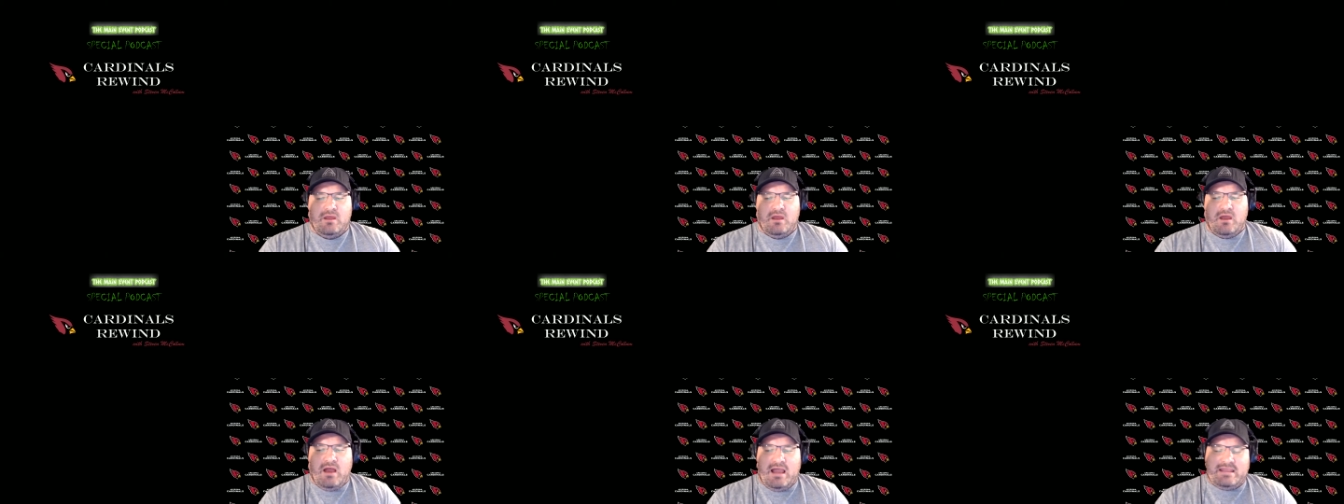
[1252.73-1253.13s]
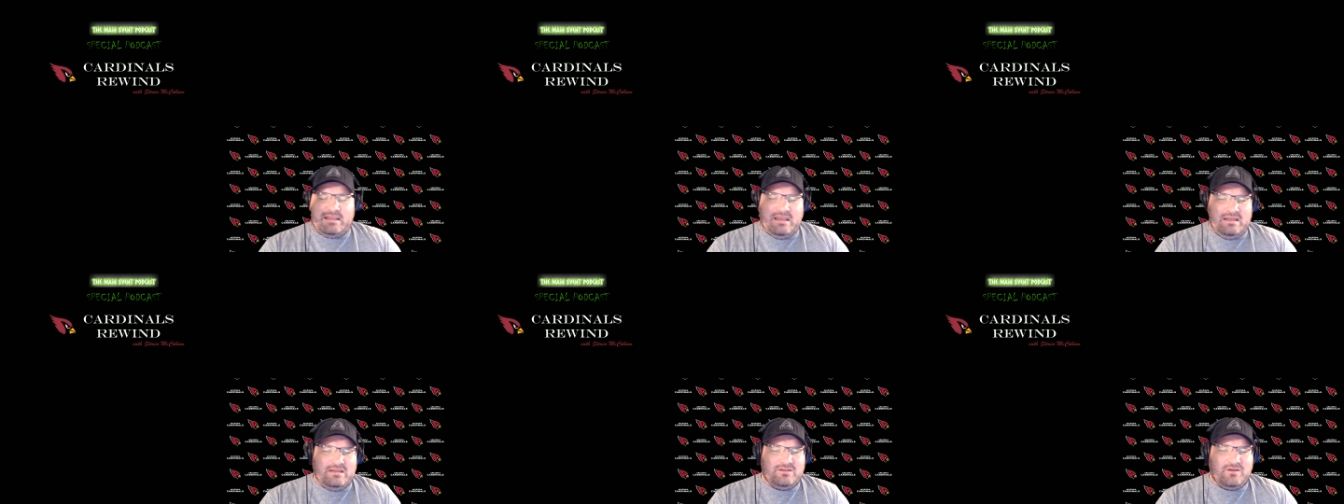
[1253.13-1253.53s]
I
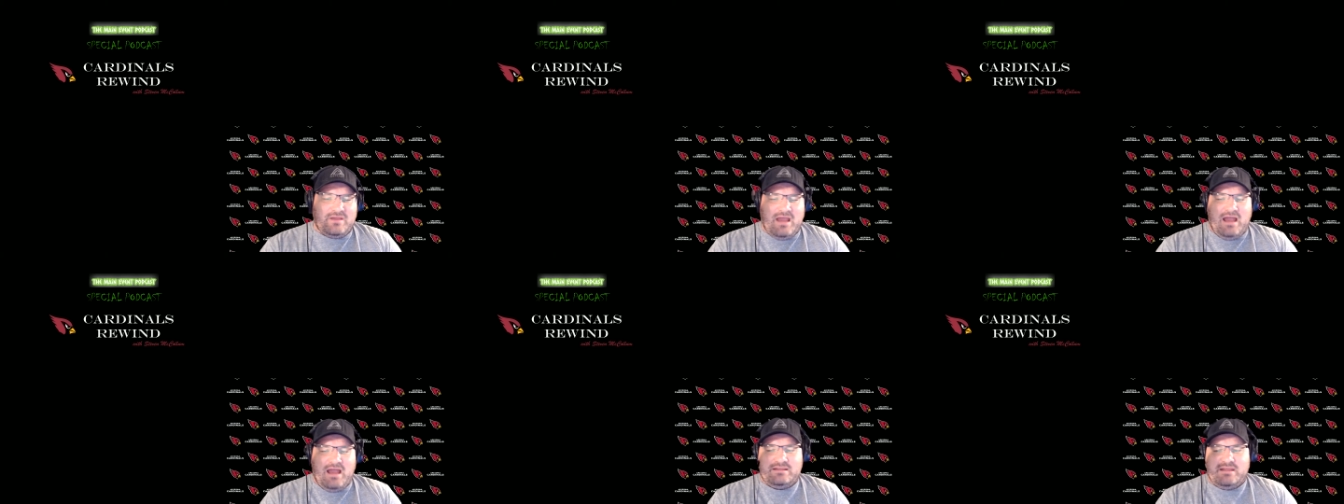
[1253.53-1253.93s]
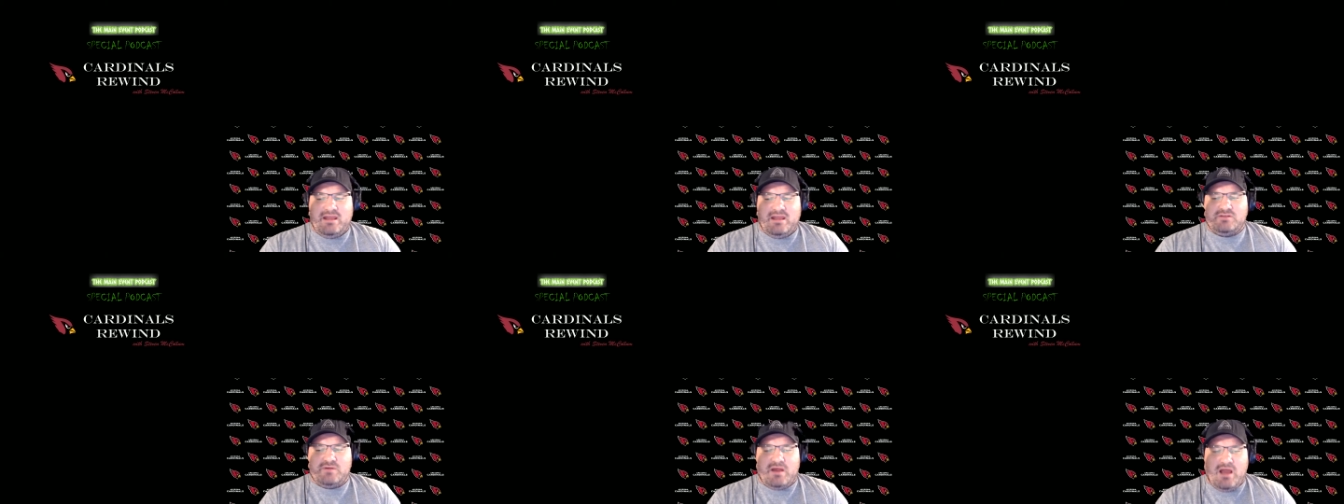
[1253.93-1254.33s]
get it. You got
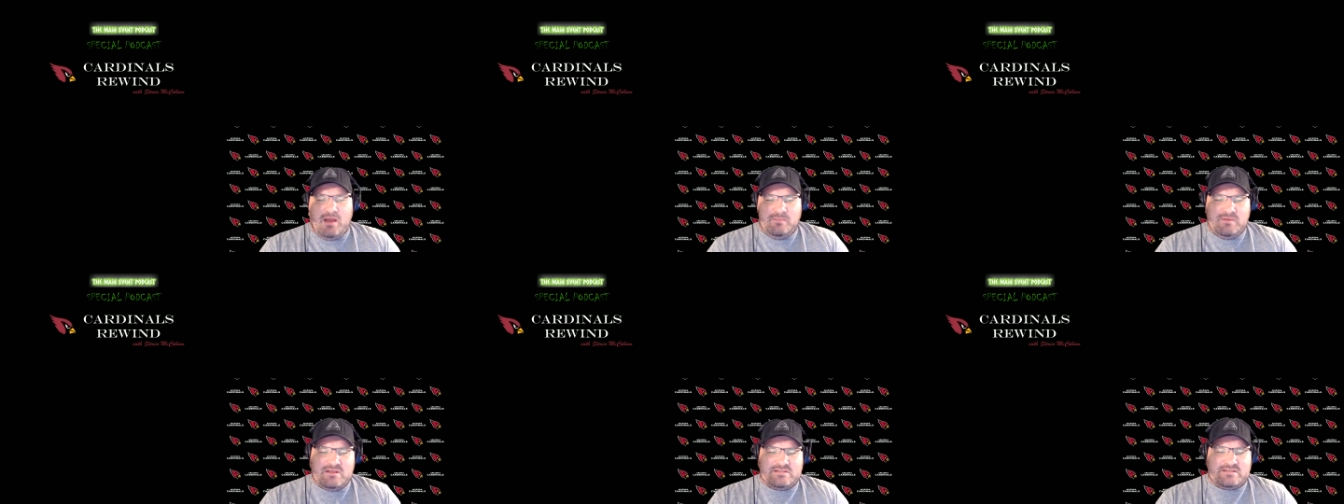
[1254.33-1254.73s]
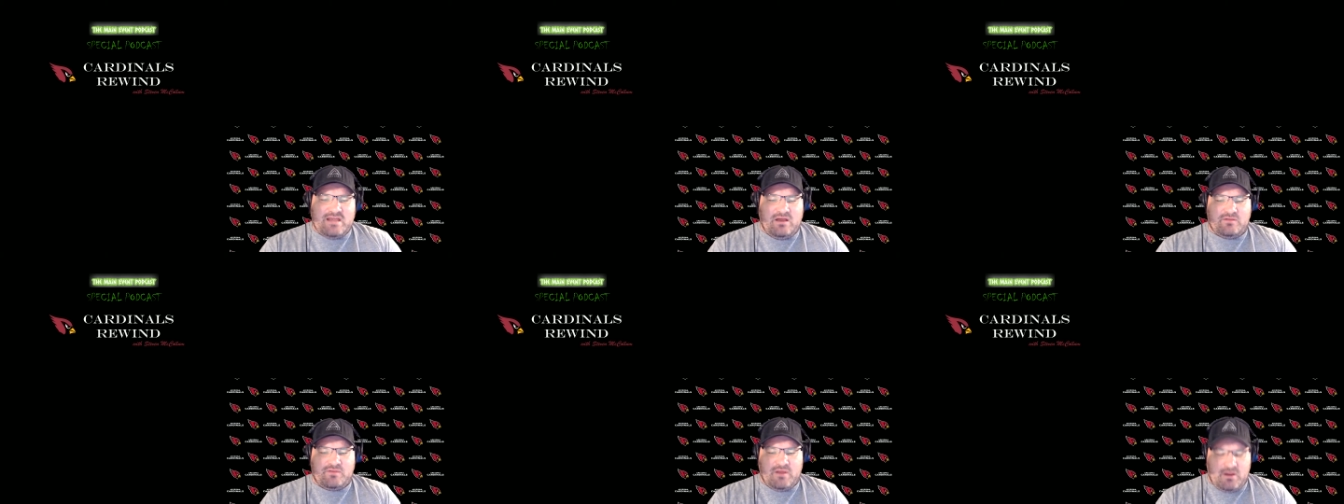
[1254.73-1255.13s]
DeAndre Hopkins
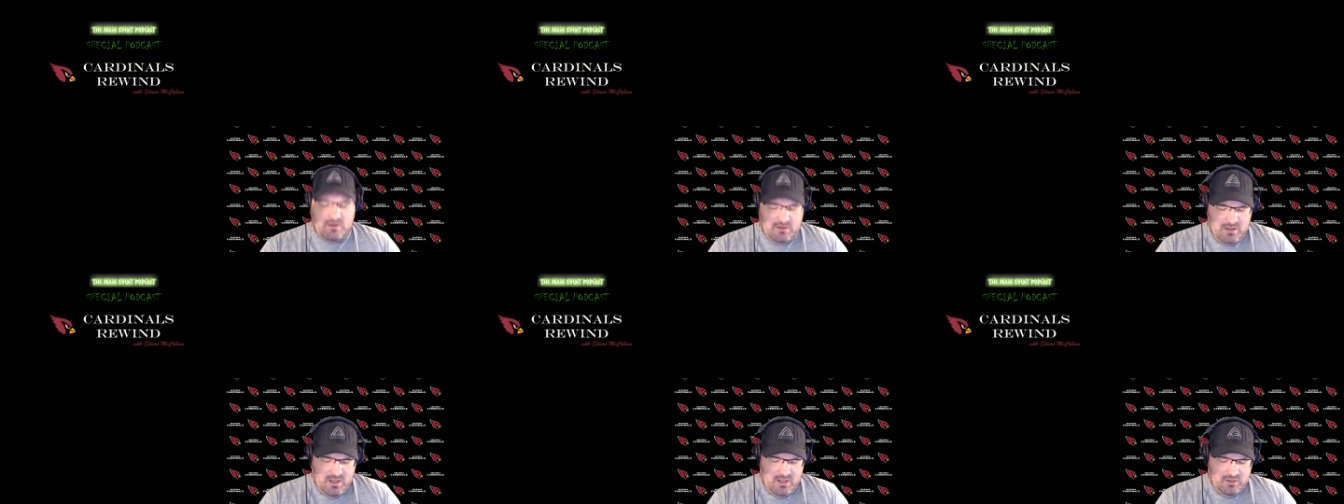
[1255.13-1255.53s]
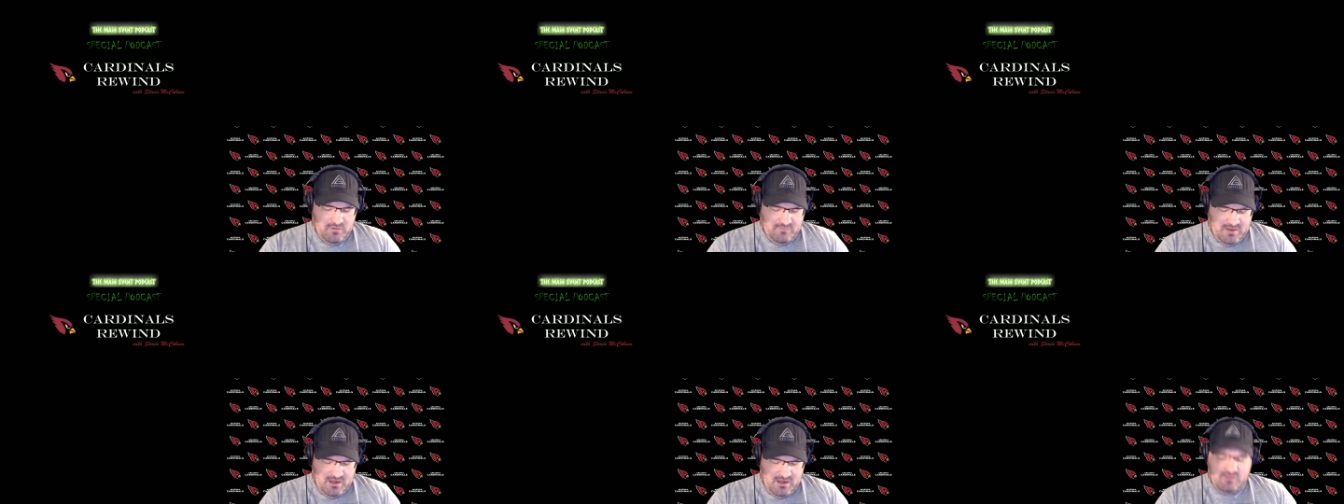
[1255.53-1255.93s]
out there. You've
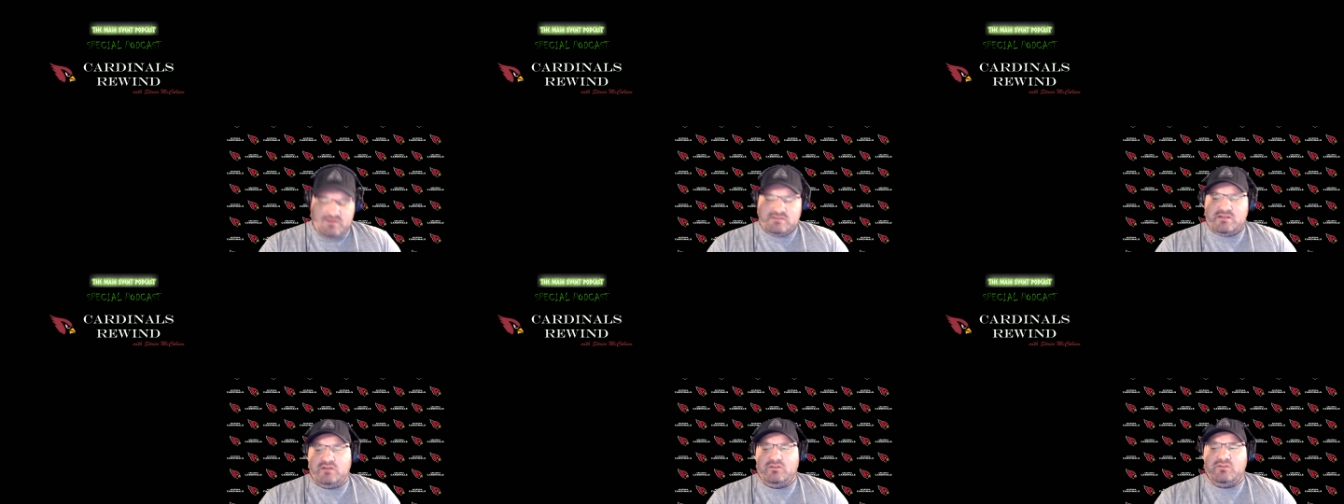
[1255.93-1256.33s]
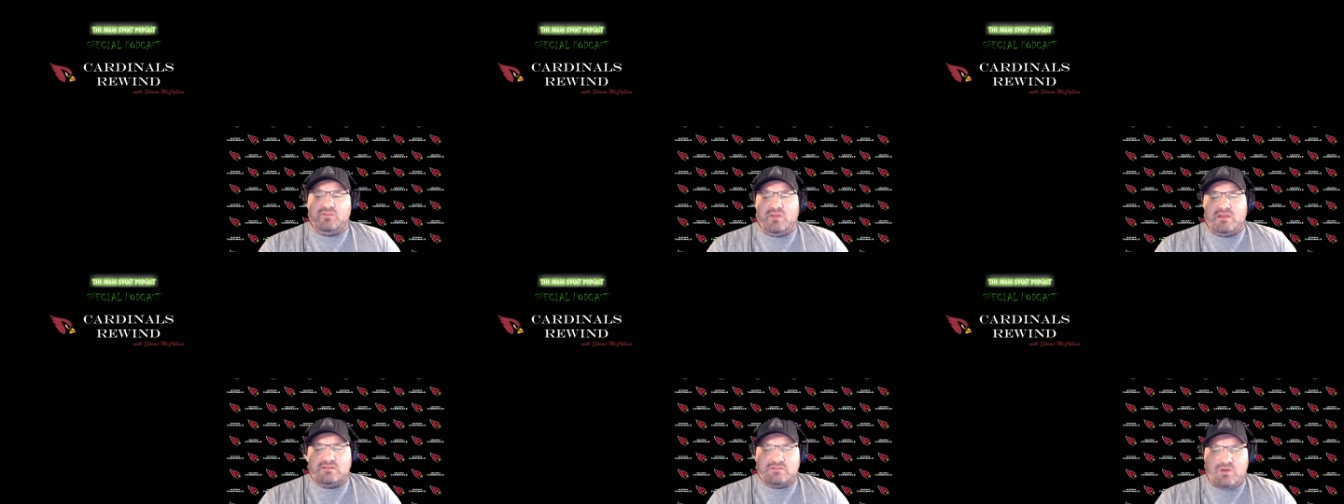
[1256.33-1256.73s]
got all these other
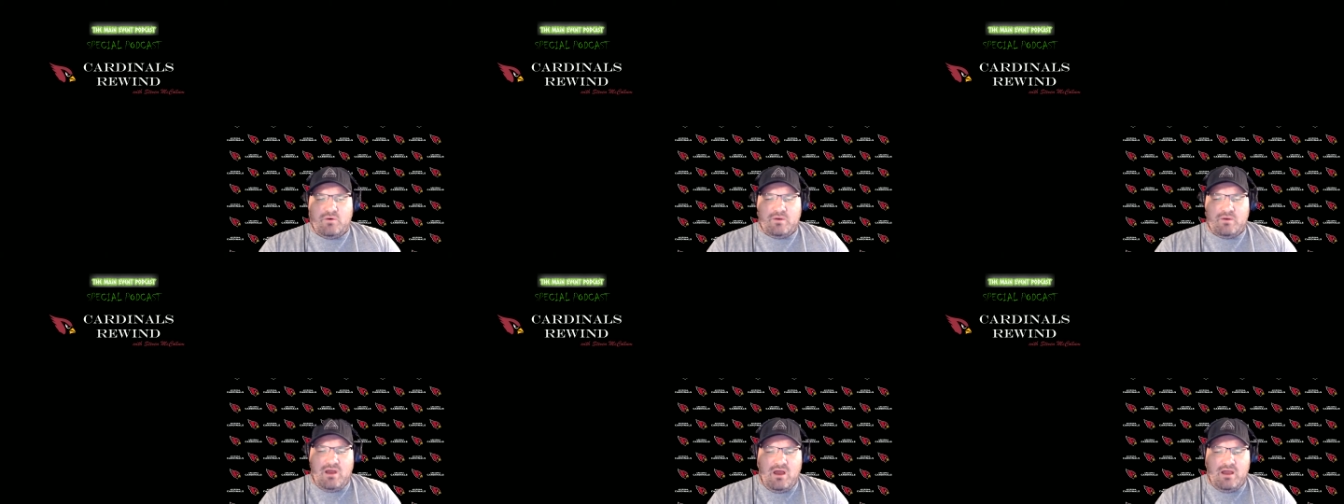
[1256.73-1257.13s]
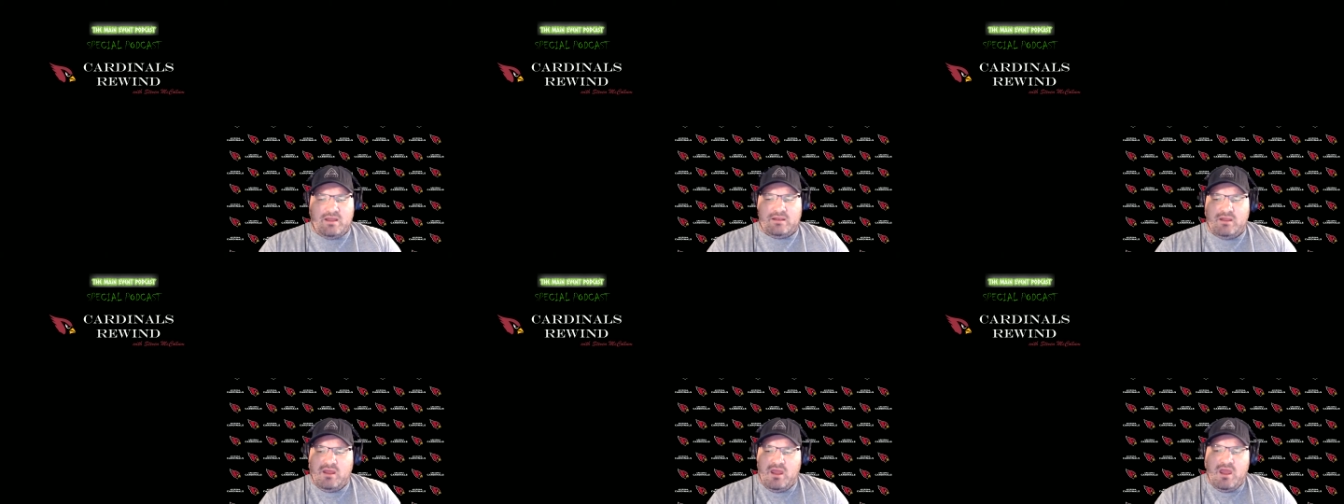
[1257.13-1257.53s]
things going on.